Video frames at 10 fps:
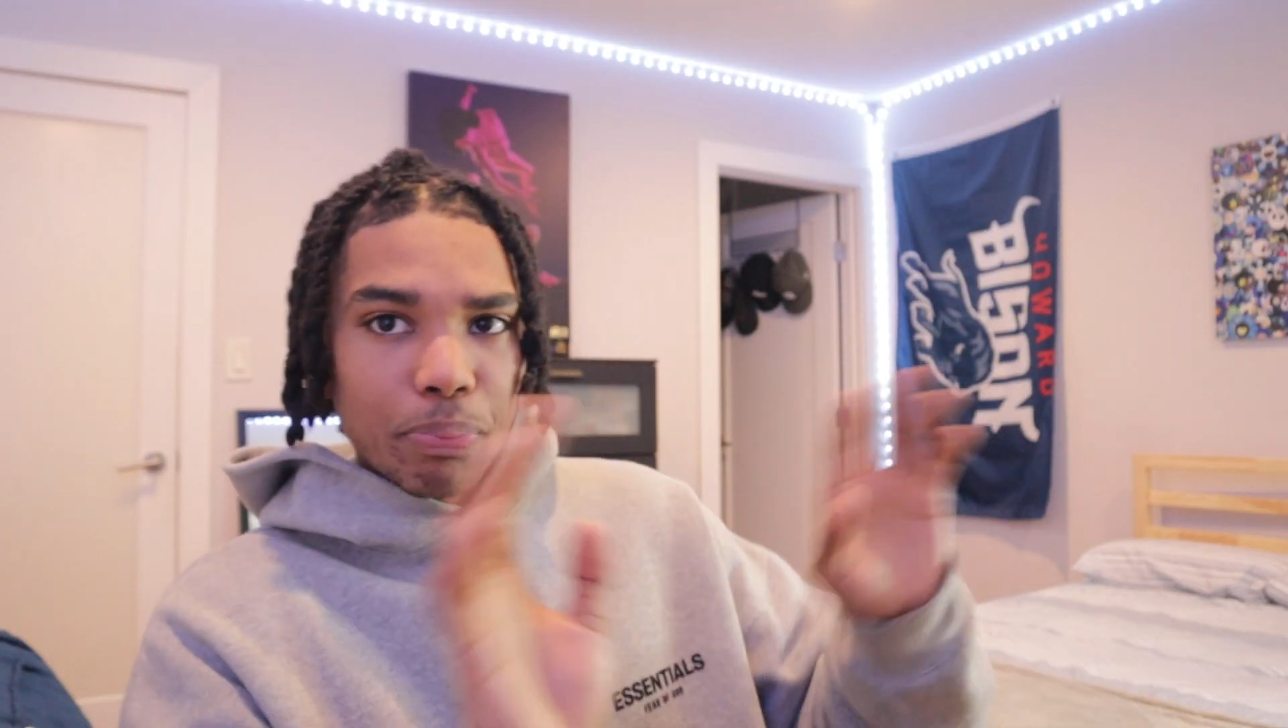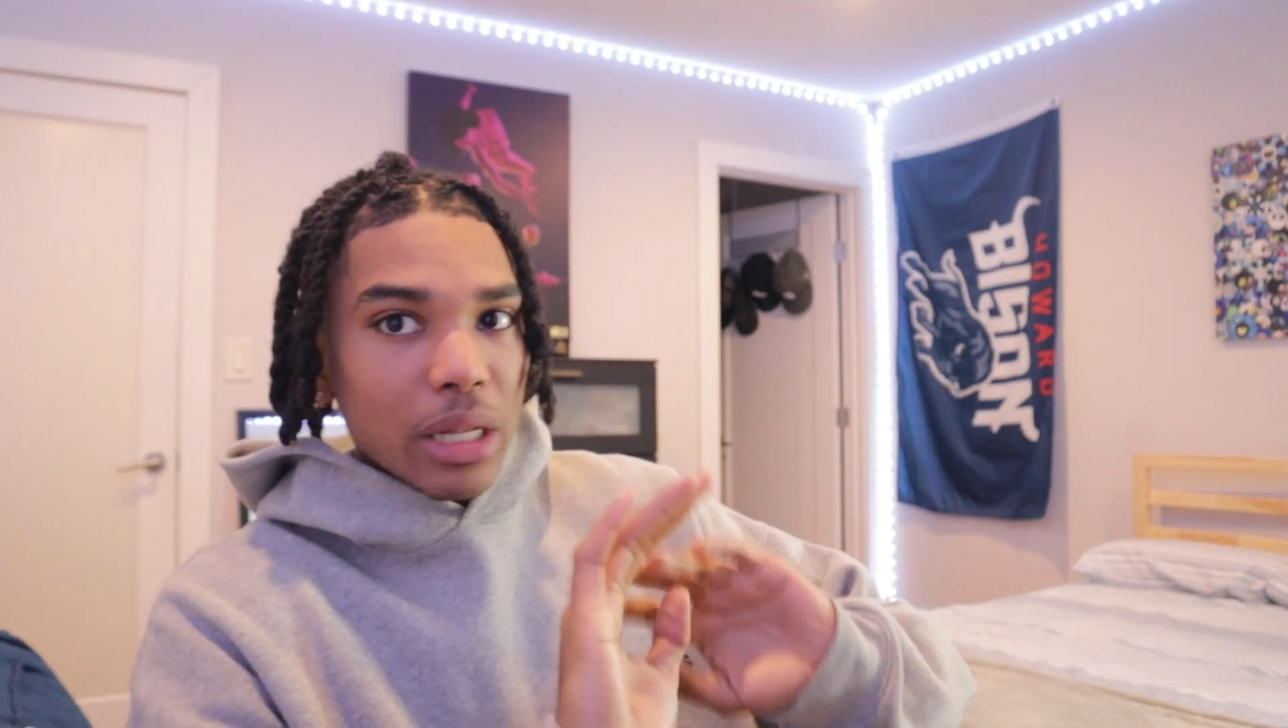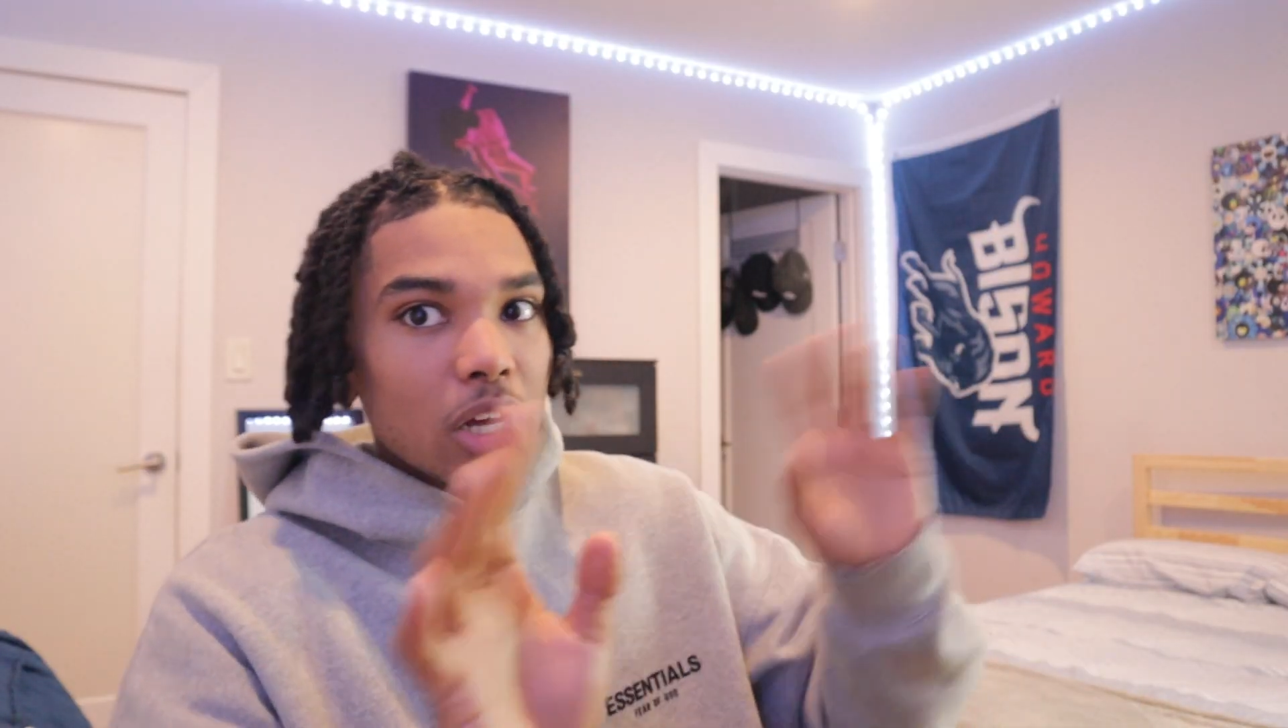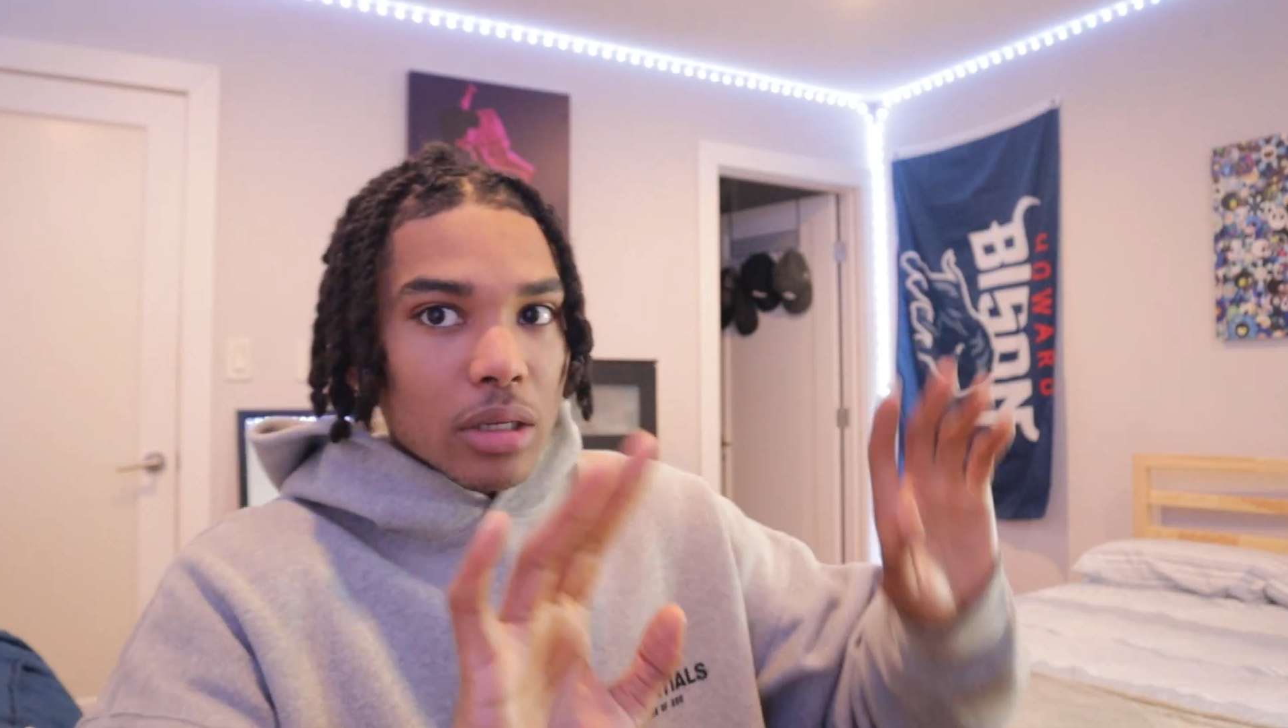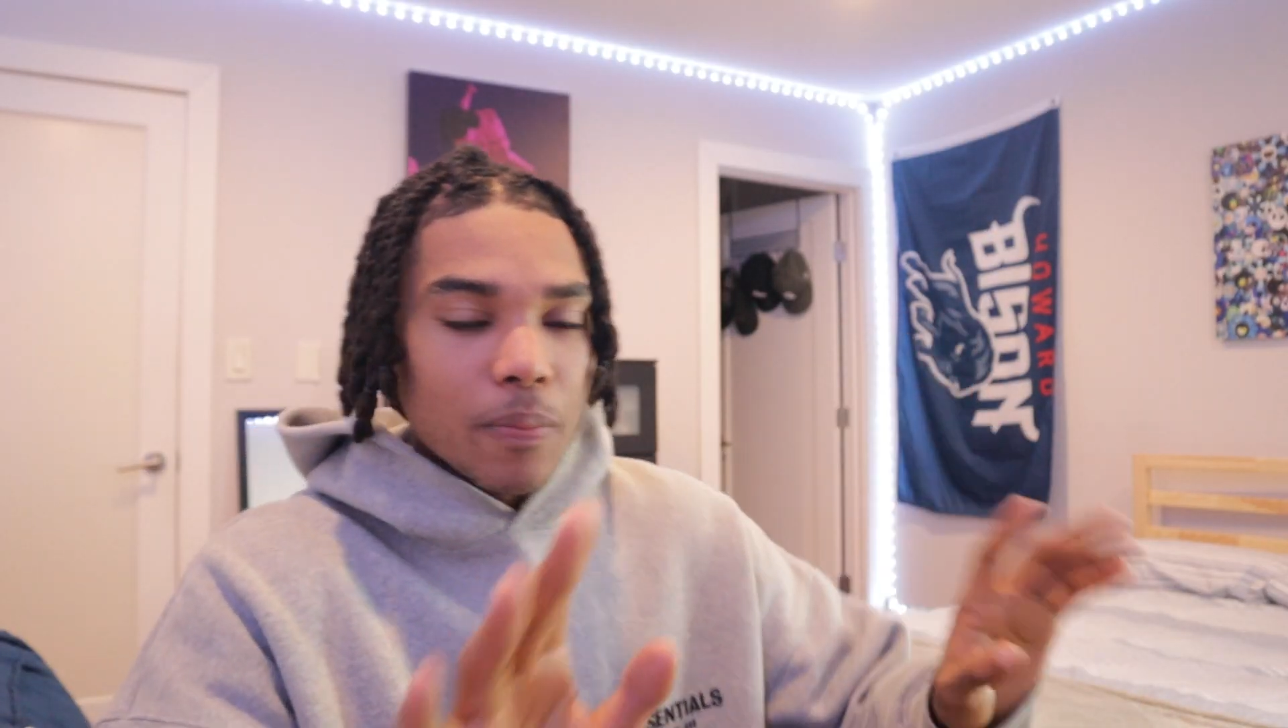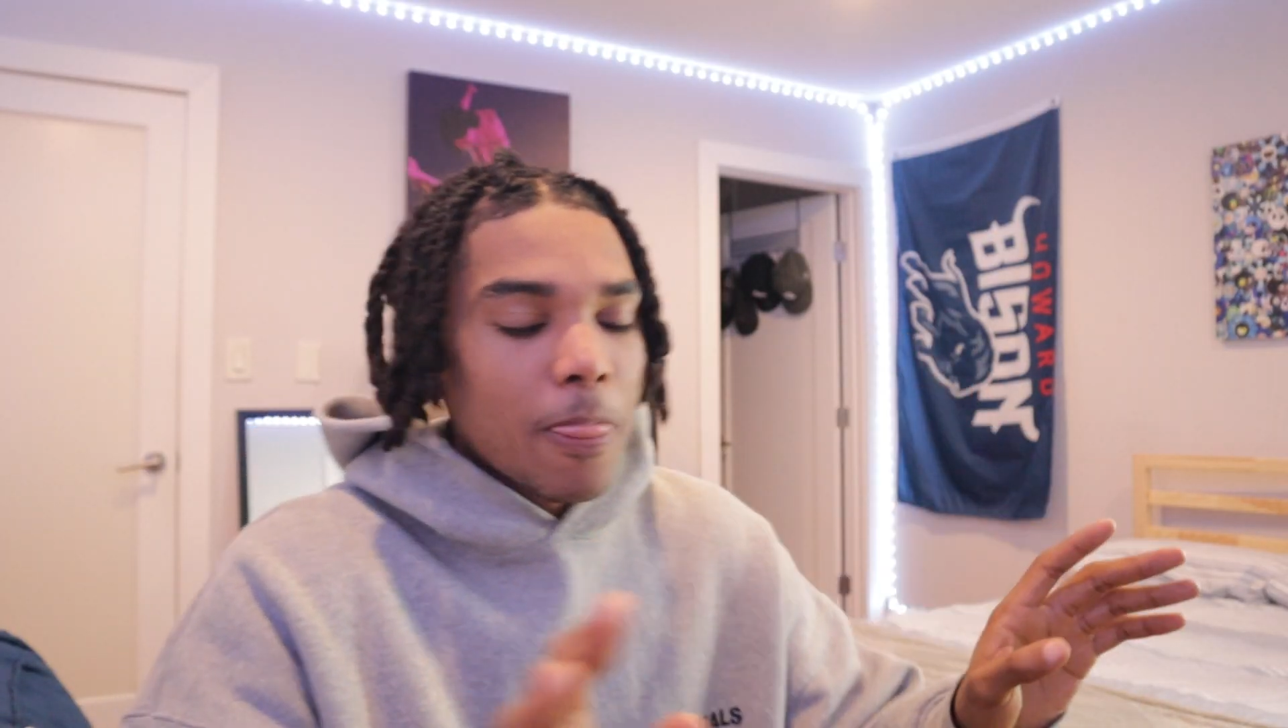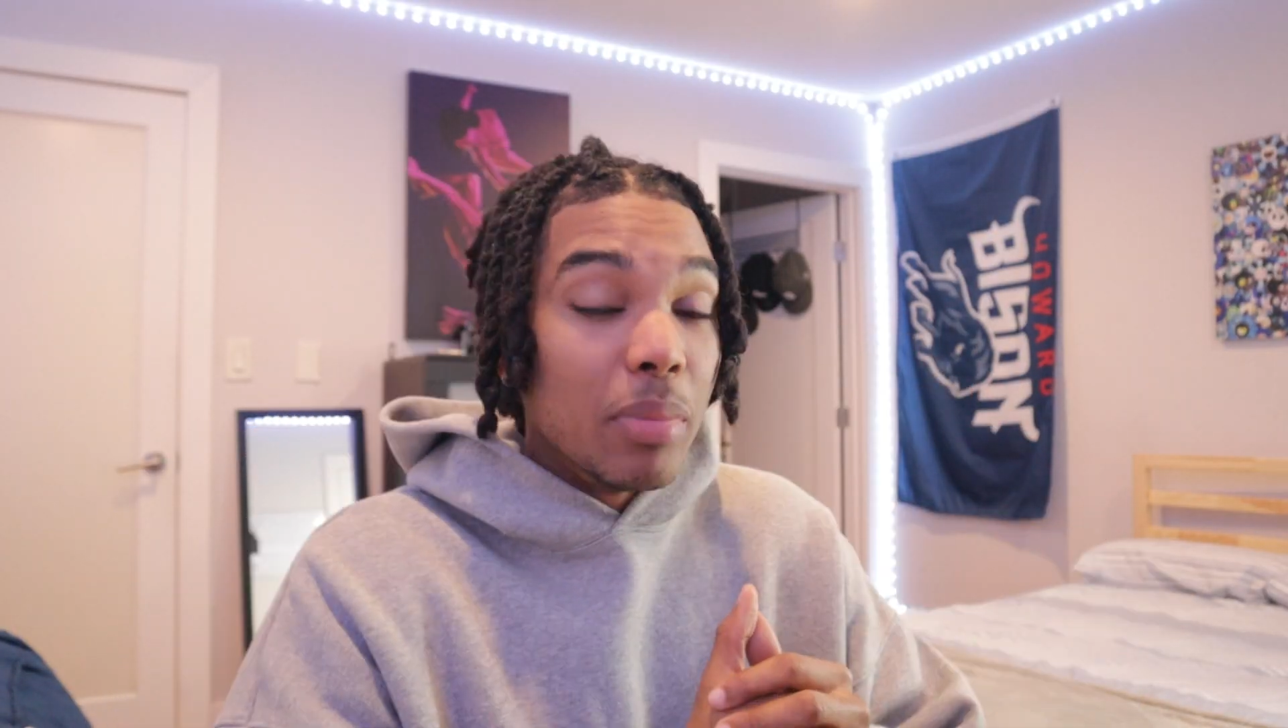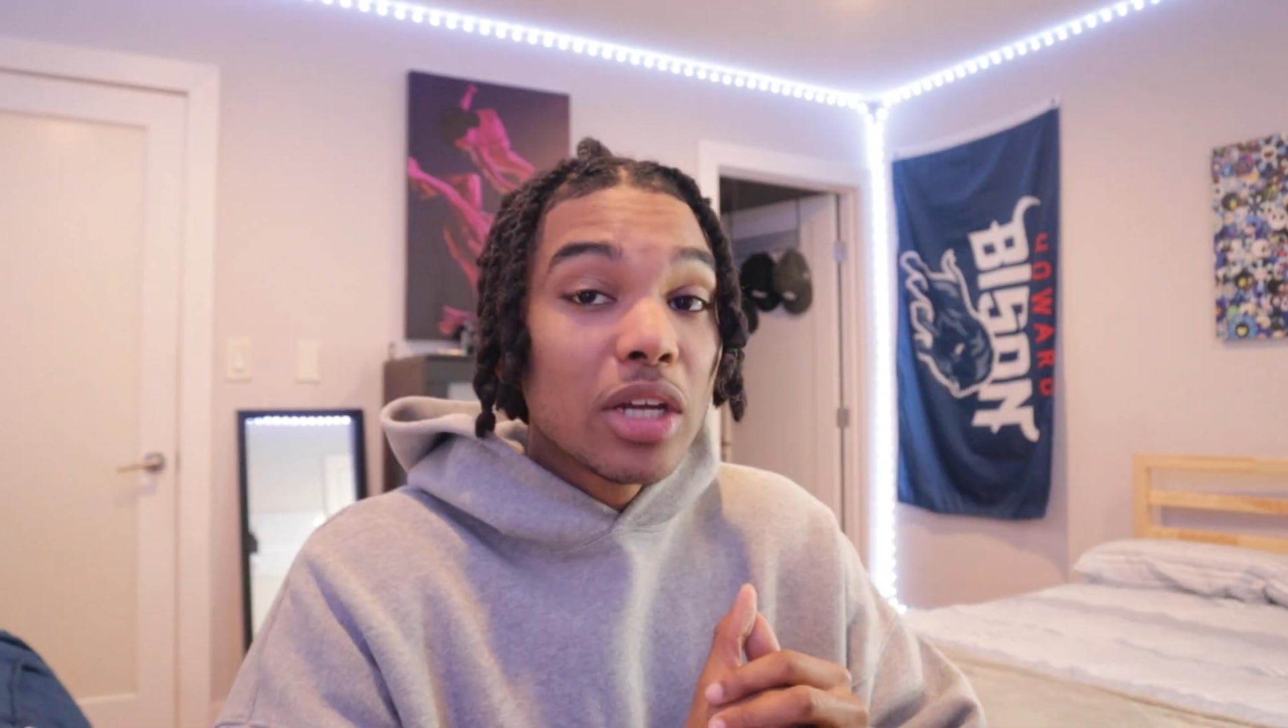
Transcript: but look,